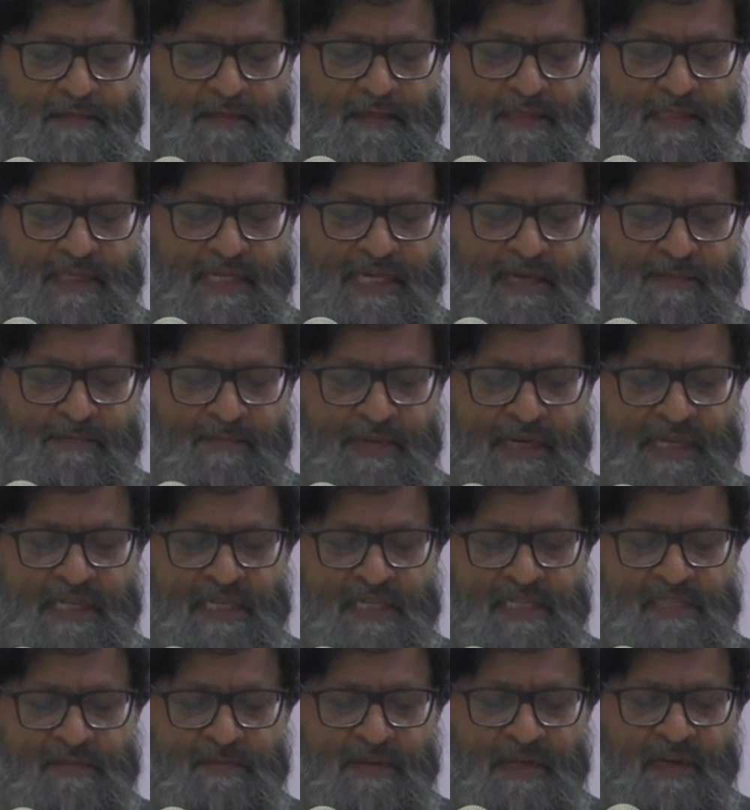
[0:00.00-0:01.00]
the campaign
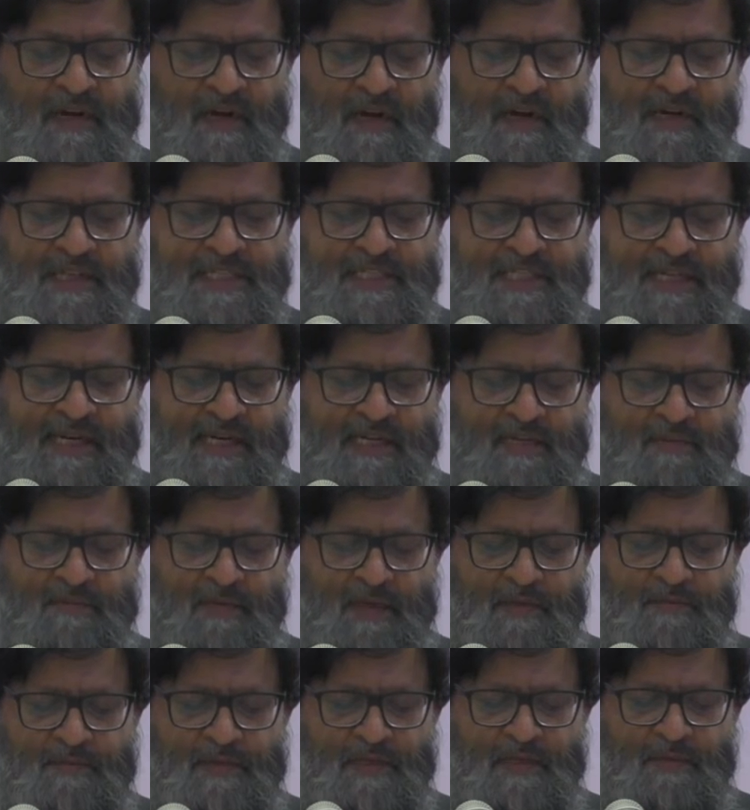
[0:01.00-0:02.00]
has been hijacked
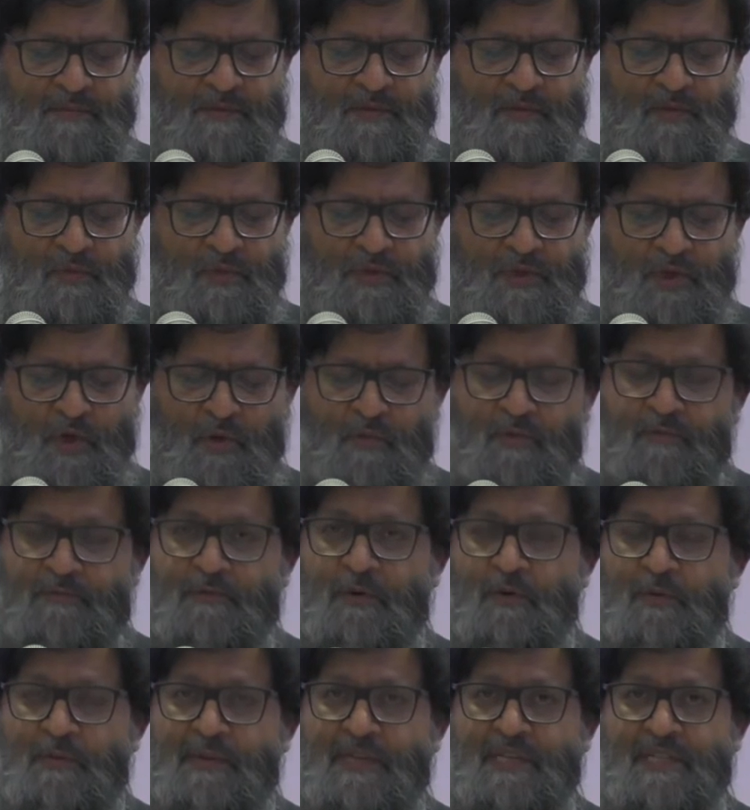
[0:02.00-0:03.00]
by people with
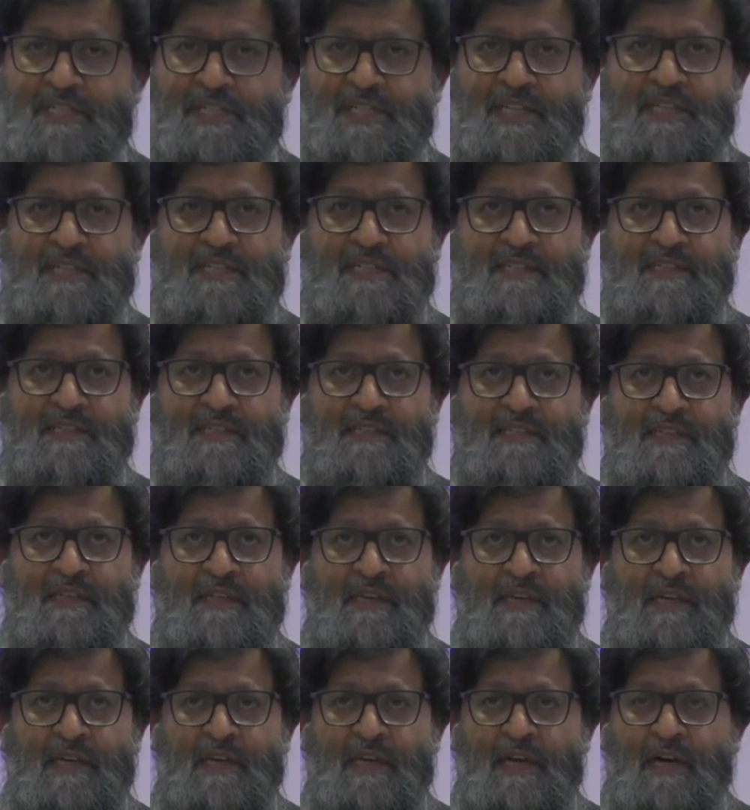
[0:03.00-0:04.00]
homophobic agenda,
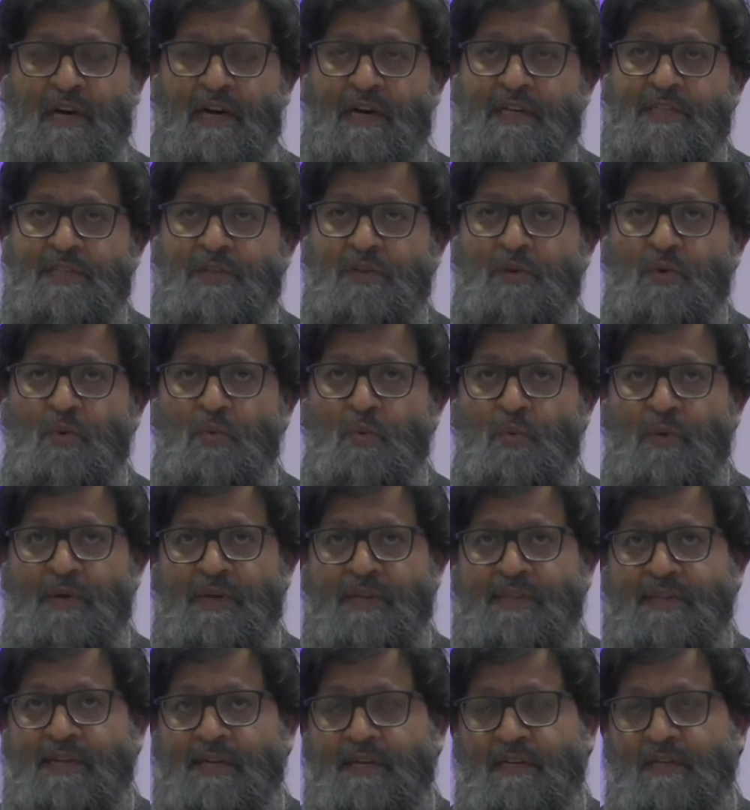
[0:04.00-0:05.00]
I don't know
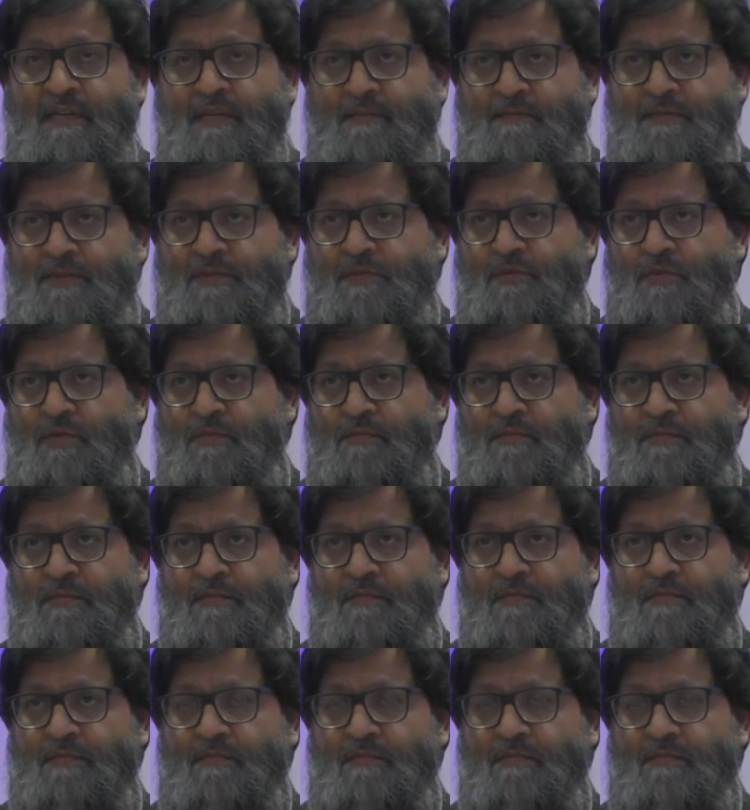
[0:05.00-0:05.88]
where that comes from.